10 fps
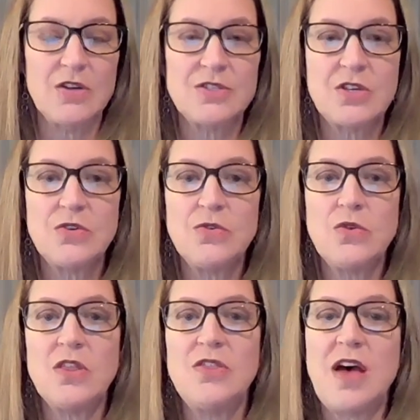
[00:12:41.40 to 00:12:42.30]

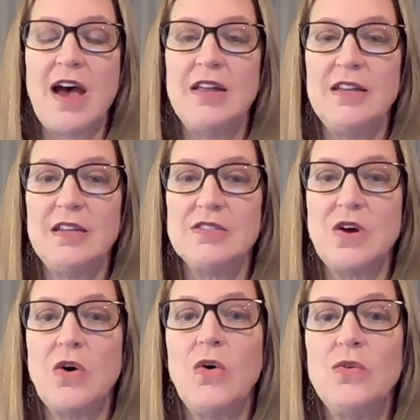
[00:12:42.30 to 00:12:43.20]
Also, that is
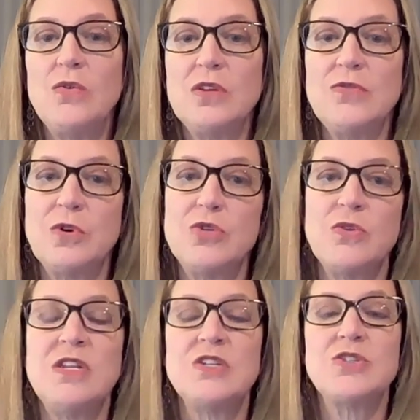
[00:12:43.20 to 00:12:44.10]
only for
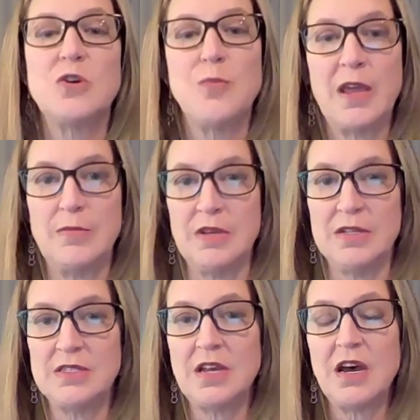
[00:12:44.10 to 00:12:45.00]
traditional
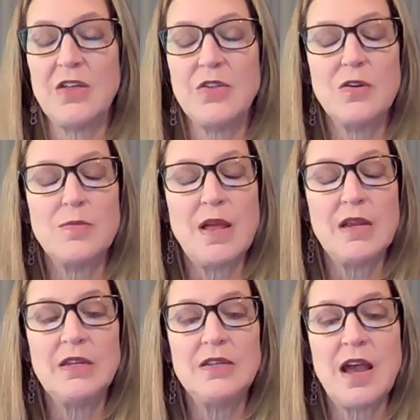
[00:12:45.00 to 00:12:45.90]
payments. There are
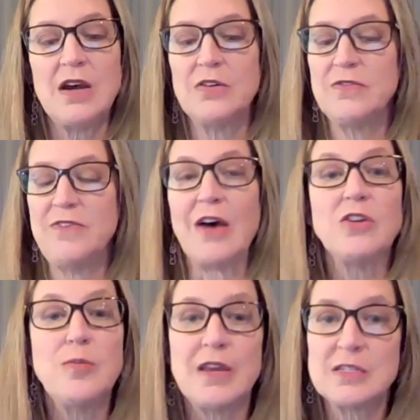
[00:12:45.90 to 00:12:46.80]
many now
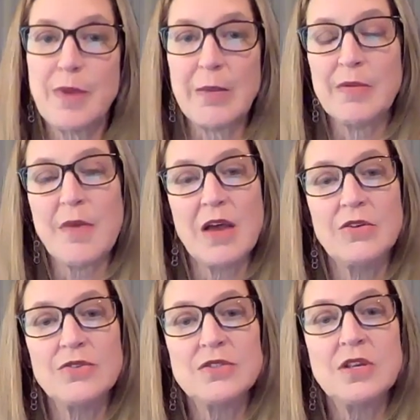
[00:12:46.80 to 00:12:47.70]
value-based payment
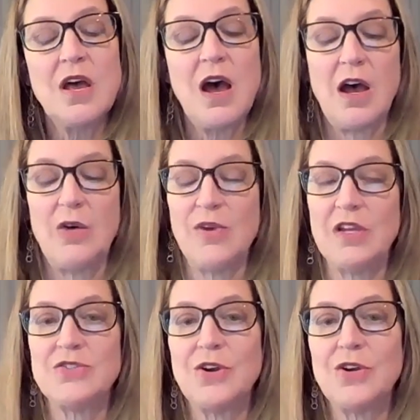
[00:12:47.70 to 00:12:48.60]
models. We
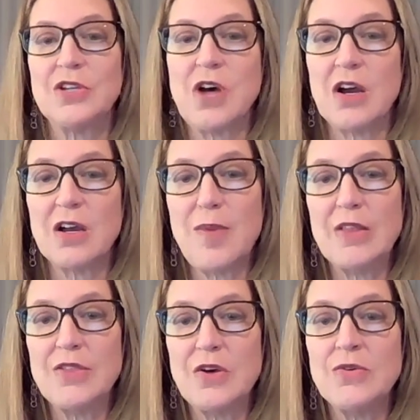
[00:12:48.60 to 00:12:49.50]
can certainly talk
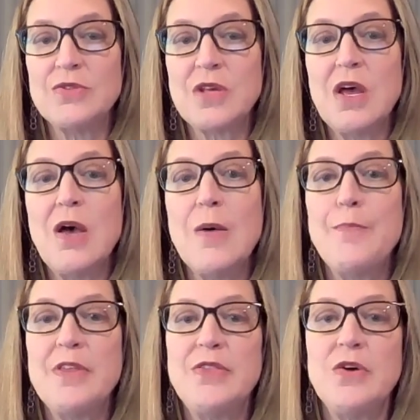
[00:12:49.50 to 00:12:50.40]
about those,
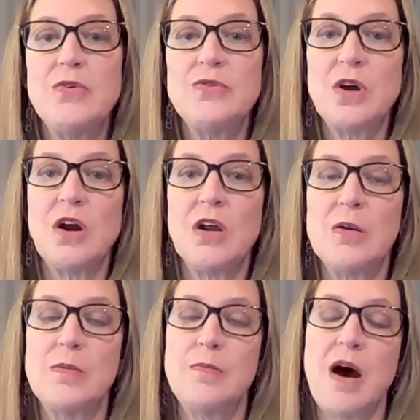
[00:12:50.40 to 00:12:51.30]
but those
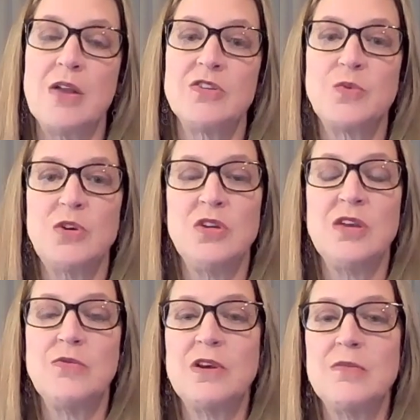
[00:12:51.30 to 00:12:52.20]
are models where you
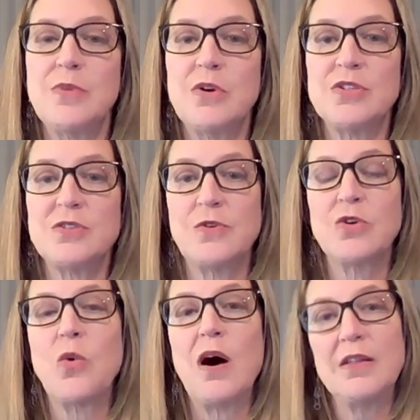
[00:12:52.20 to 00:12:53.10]
get reimbursed for
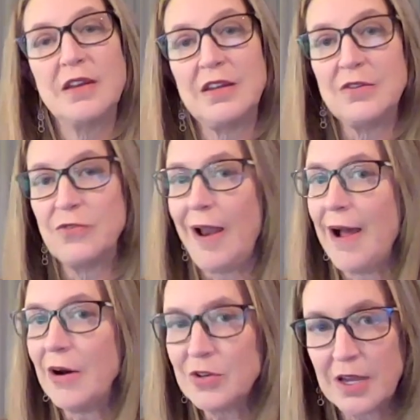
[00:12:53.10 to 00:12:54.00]
quality, for
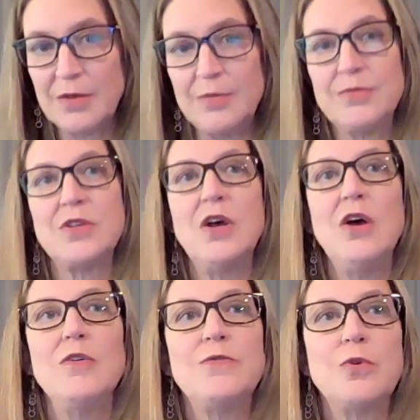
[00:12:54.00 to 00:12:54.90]
outcomes,
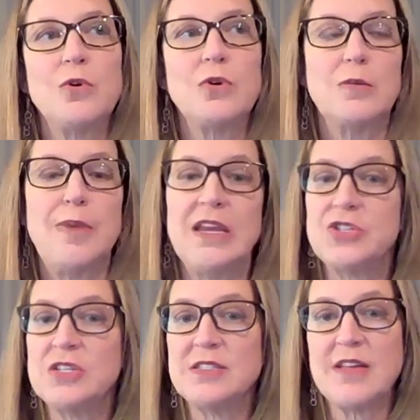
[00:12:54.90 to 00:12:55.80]
for
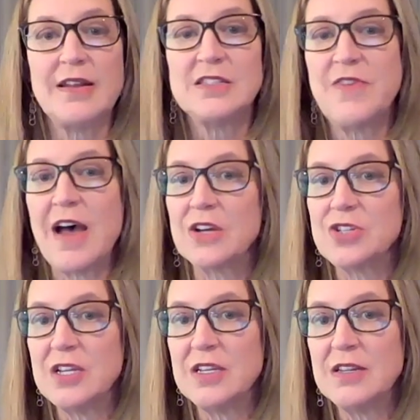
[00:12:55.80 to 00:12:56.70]
patient
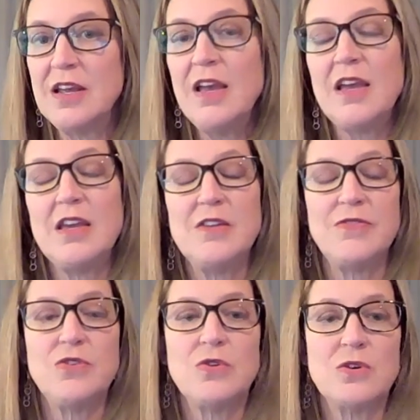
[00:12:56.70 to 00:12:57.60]
satisfaction, if
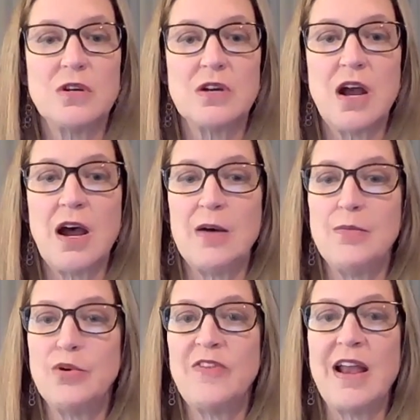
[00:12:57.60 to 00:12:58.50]
you're
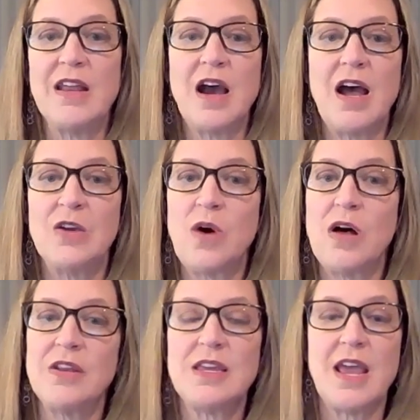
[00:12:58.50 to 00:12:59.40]
providing high
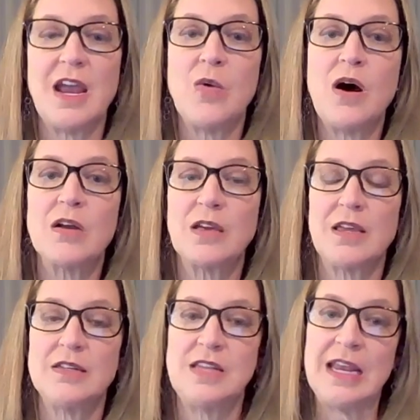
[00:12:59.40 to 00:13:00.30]
quality care while
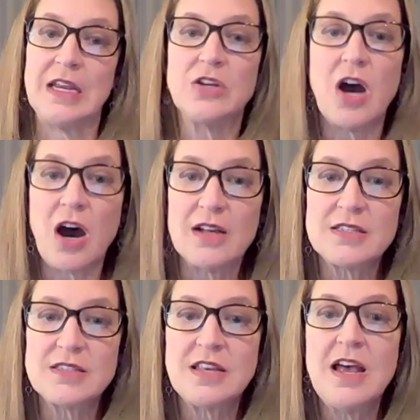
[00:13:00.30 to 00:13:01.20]
containing
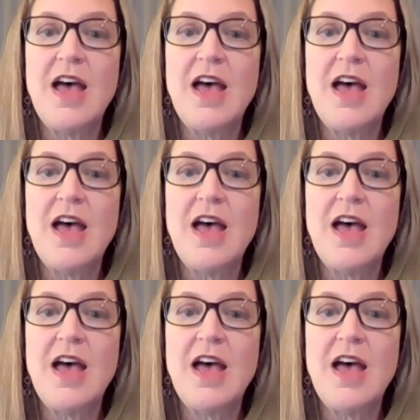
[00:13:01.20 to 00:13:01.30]
costs.